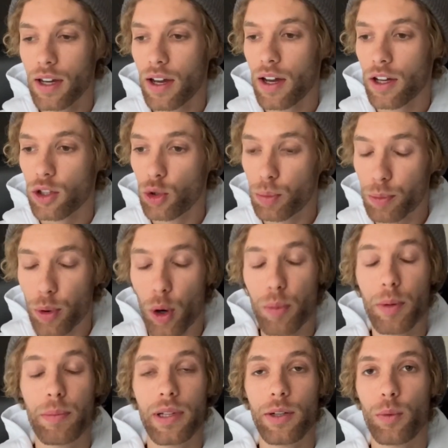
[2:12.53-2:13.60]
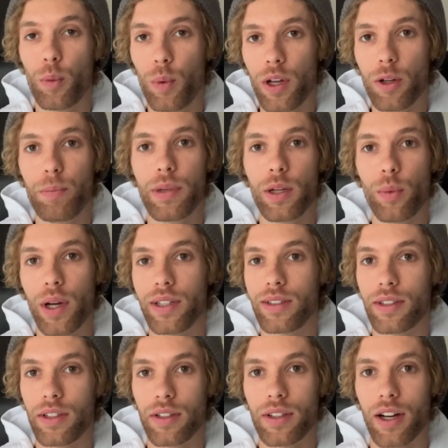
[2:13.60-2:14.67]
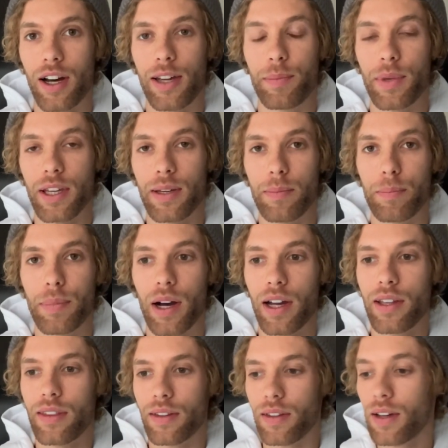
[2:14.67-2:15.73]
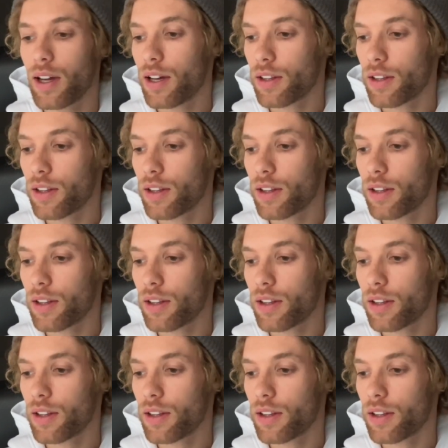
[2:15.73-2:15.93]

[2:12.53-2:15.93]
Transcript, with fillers: you probably will be wasting your time in Python.